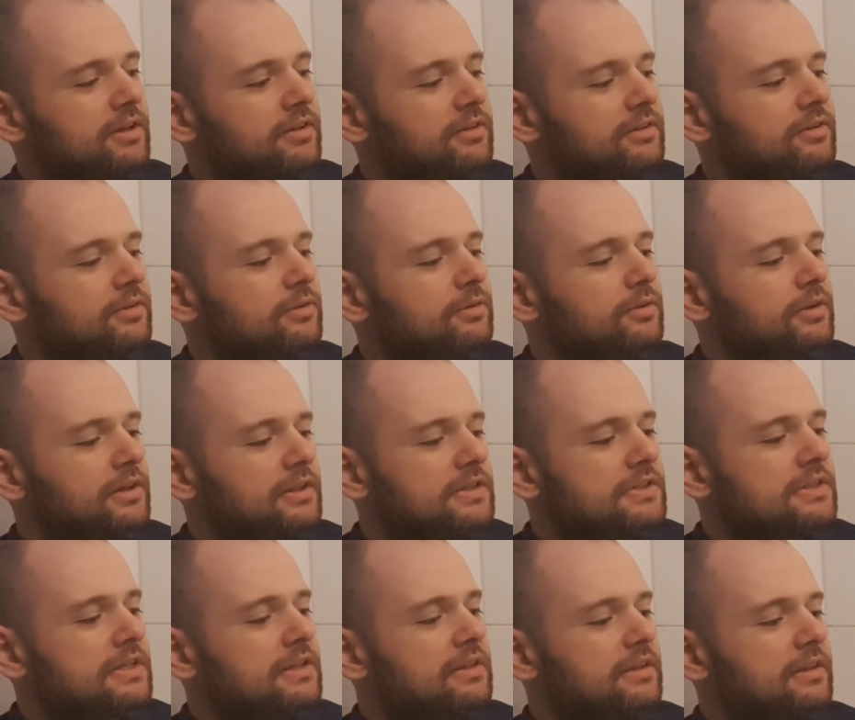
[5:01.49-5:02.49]
and they
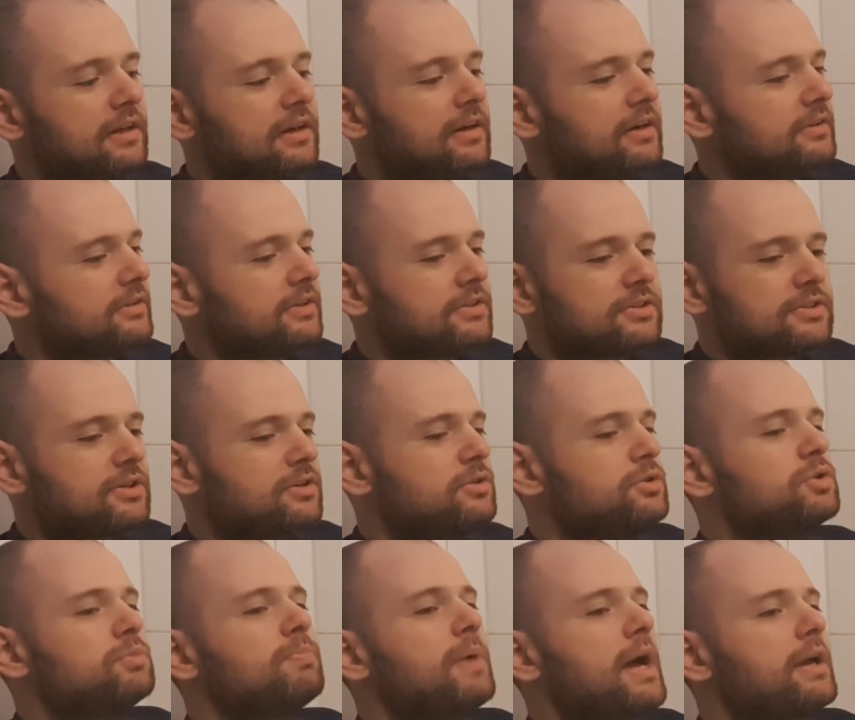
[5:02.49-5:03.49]
sit there and just
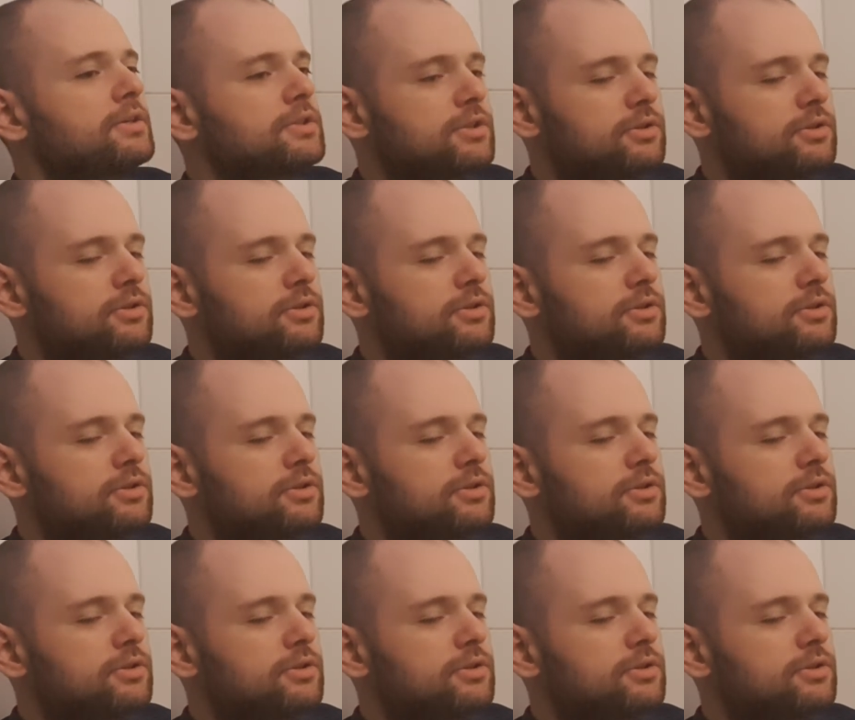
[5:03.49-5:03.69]
mass